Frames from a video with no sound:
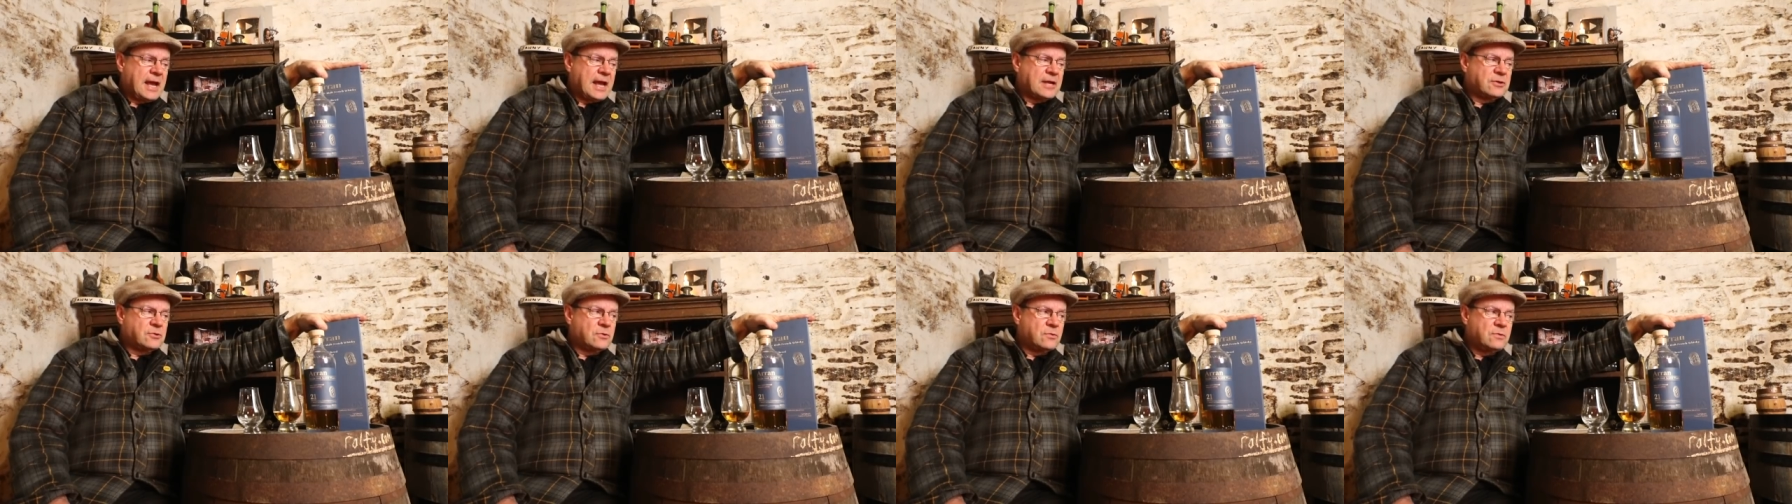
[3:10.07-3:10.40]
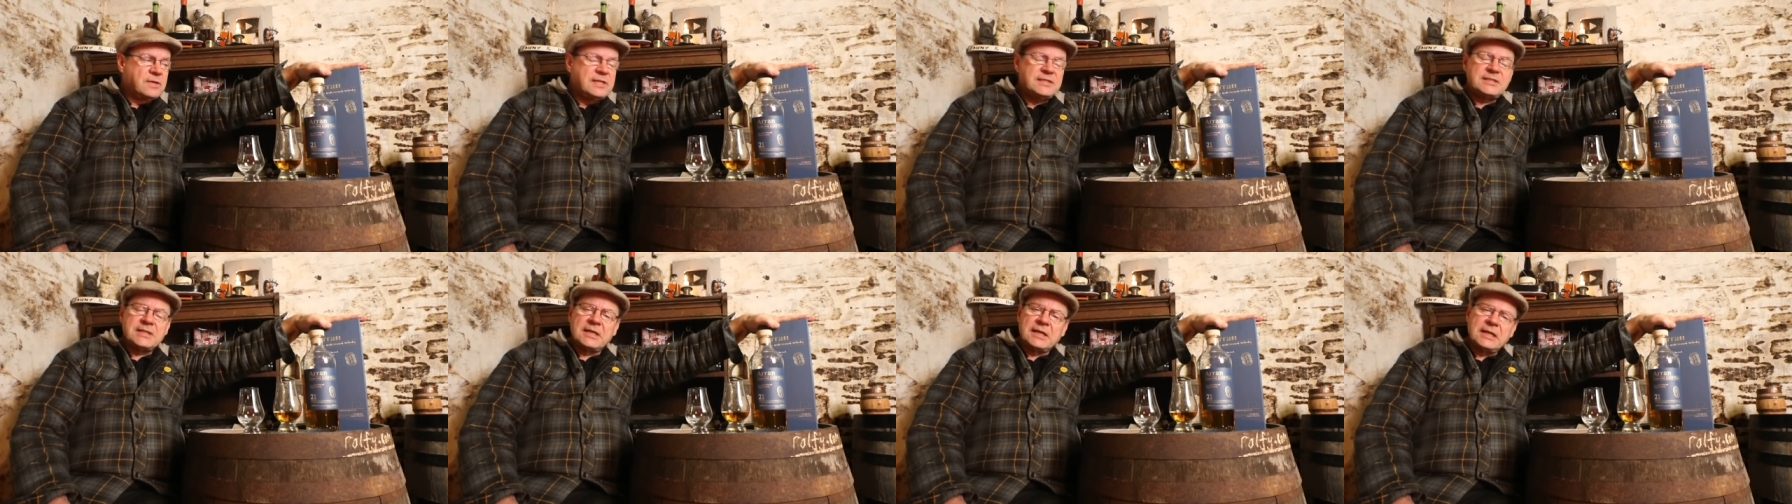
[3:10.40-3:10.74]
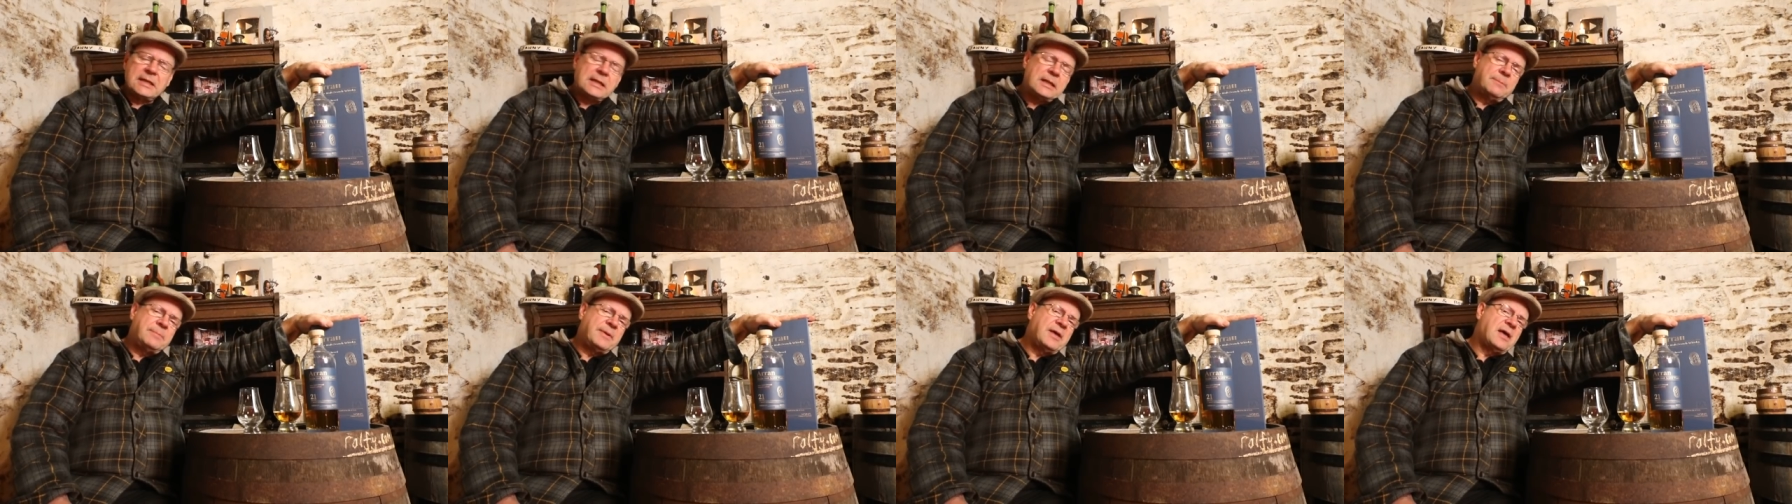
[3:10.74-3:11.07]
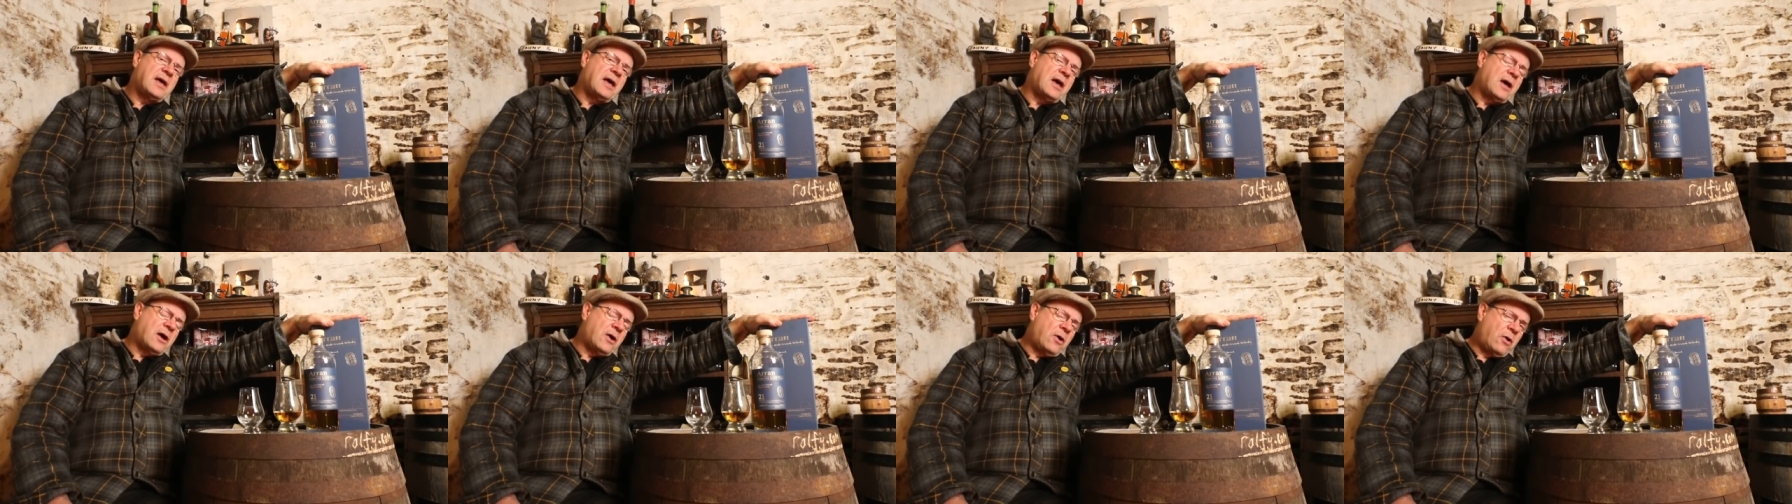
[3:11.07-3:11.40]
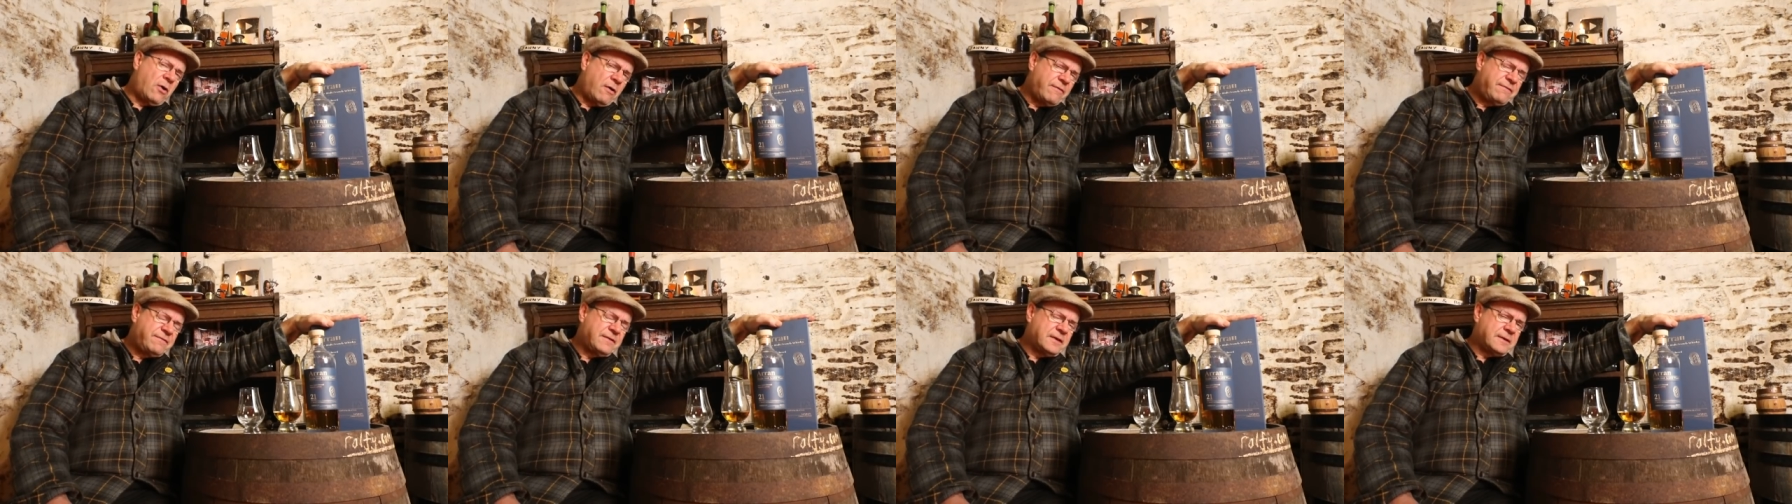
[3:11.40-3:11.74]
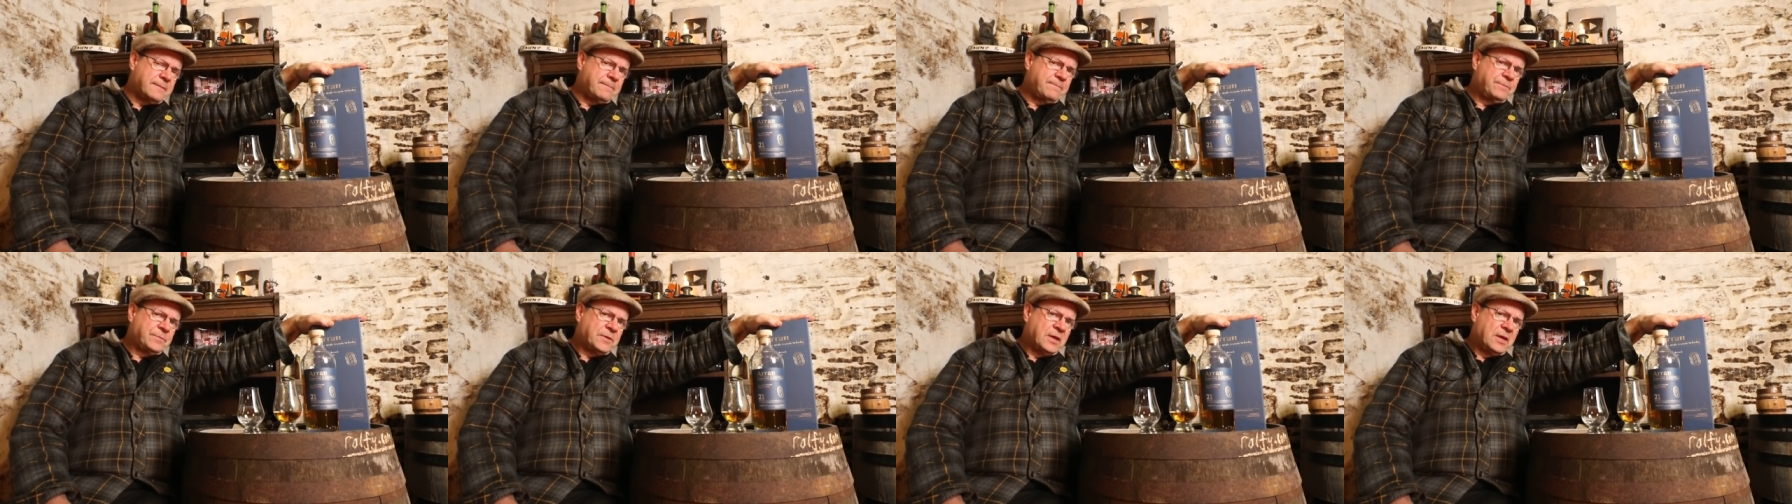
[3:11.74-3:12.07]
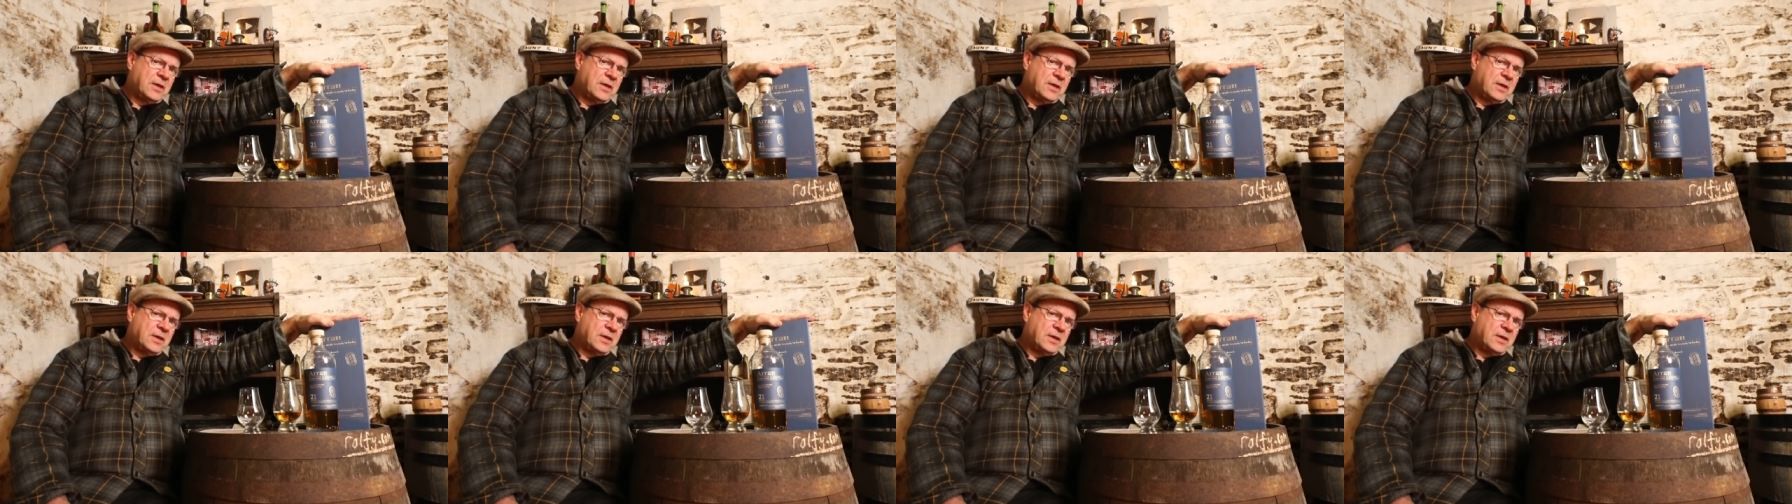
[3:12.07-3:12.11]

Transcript: and read a little bit off it,